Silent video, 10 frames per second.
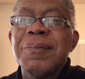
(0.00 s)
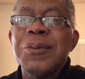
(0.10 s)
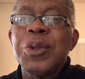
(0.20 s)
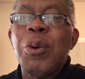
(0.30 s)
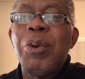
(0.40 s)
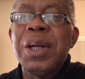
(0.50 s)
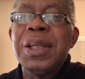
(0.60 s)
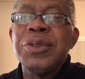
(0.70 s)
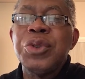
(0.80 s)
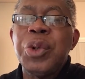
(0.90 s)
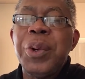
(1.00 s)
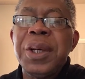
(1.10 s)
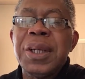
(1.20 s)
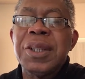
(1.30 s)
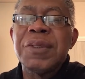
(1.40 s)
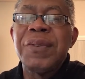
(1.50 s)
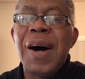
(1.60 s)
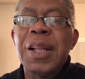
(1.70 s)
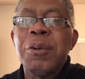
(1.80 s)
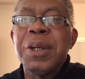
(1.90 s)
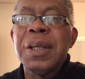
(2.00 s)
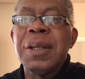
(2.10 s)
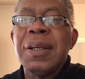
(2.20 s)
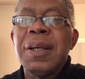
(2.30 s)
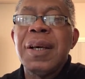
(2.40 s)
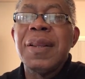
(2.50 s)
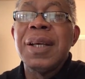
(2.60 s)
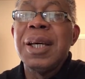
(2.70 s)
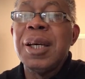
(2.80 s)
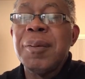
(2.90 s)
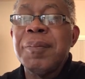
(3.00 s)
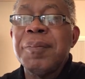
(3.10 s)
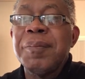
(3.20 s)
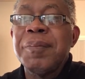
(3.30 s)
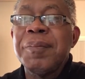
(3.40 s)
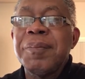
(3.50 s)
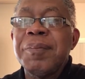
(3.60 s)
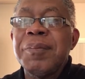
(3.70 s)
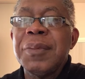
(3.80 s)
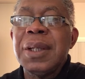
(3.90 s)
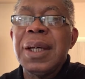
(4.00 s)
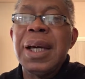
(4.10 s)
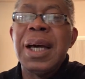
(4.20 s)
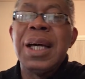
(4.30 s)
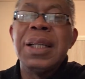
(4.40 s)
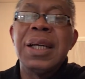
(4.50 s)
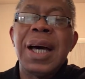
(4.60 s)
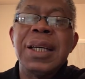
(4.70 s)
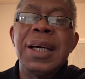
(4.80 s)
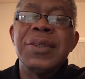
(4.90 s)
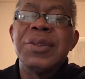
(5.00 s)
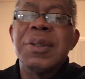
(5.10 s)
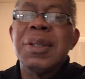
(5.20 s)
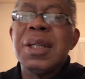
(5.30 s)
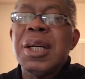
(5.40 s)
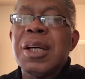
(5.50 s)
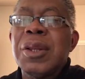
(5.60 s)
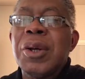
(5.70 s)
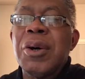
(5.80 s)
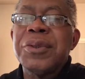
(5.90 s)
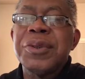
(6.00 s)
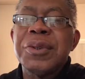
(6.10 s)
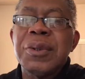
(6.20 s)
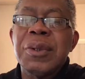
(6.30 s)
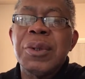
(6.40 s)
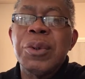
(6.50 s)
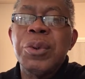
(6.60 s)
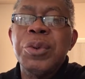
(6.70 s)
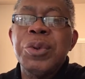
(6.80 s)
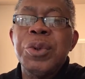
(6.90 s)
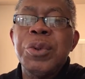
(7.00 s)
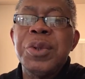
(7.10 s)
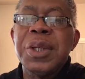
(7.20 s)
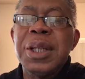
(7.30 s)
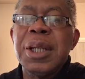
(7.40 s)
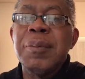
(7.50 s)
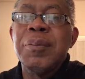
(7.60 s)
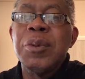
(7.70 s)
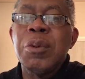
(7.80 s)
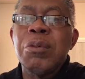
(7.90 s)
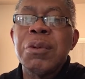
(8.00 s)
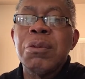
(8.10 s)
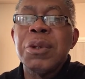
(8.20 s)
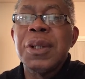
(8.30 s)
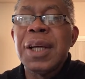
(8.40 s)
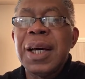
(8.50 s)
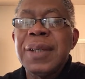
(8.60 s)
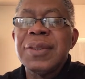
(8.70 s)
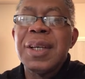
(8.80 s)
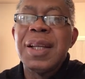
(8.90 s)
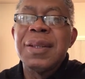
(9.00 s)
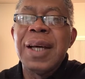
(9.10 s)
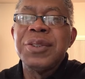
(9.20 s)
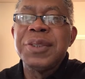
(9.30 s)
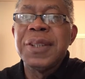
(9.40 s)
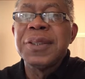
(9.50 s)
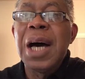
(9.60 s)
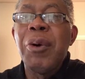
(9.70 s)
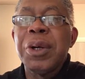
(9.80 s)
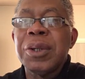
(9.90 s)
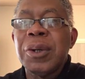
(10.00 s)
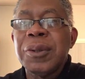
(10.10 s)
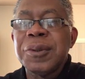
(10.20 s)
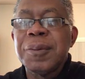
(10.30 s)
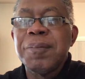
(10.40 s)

So what he's doing is following the hymn. And I guess those who knew the hymn would realize that's just how it goes.